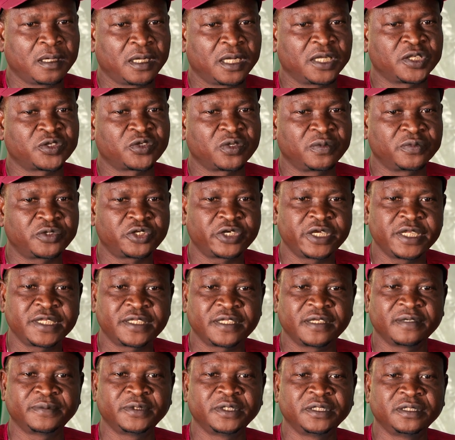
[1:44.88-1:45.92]
And some
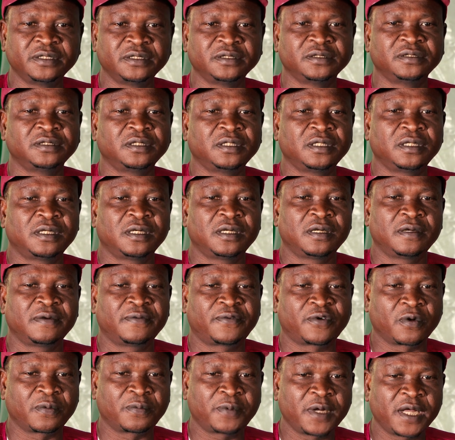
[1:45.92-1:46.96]
trees even
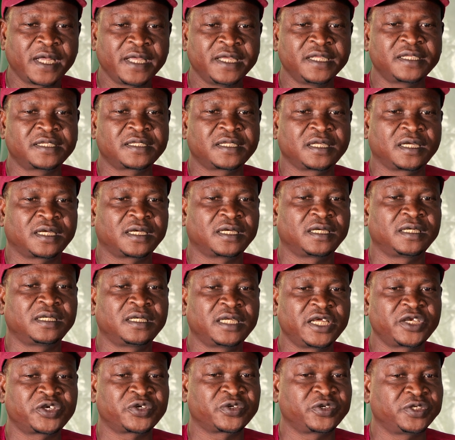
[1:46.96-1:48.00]
provide
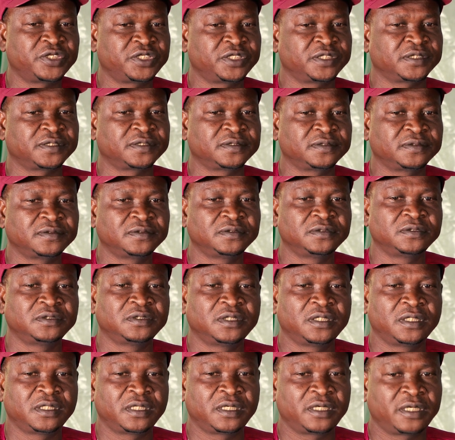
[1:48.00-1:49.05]
nitrogen
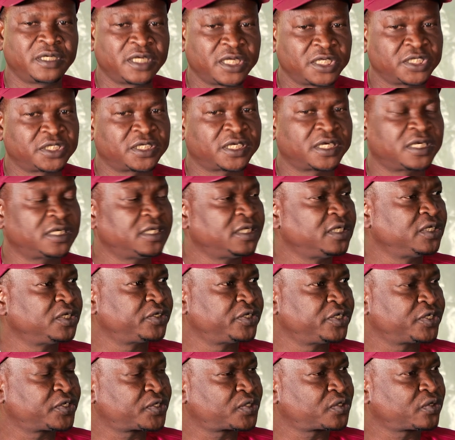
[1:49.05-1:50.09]
naturally
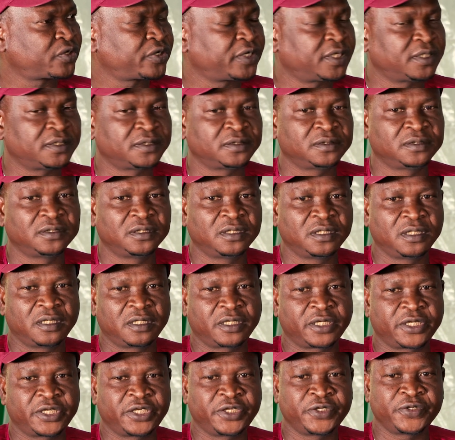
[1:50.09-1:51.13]
into the soil,
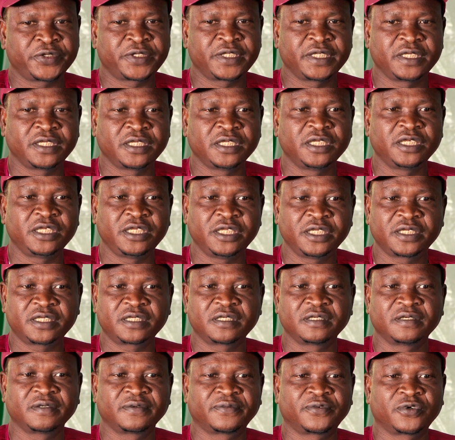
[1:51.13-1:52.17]
reducing the need
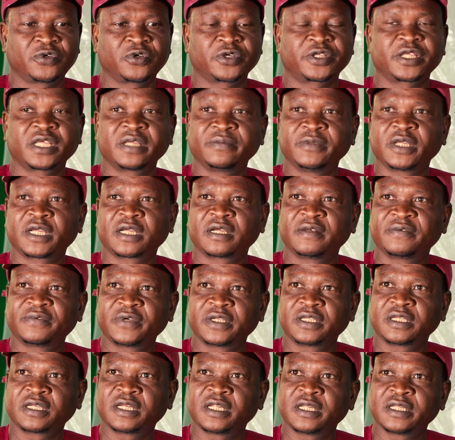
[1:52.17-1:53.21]
for chemical
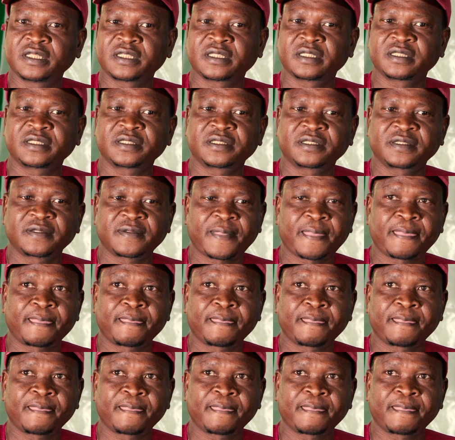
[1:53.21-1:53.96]
fertilizers.